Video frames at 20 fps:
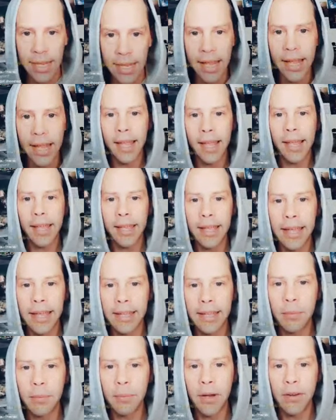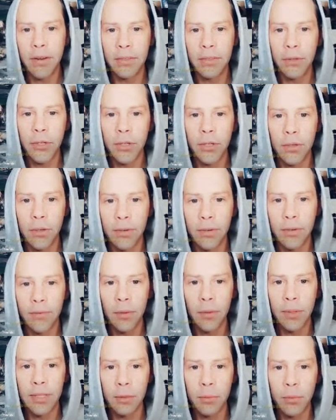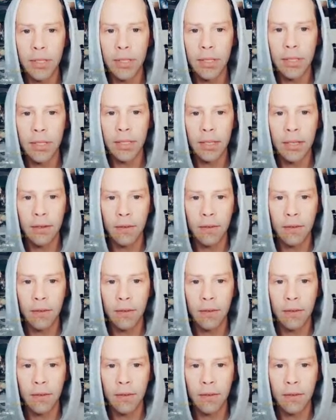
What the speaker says: Yeah, experience for sure influences.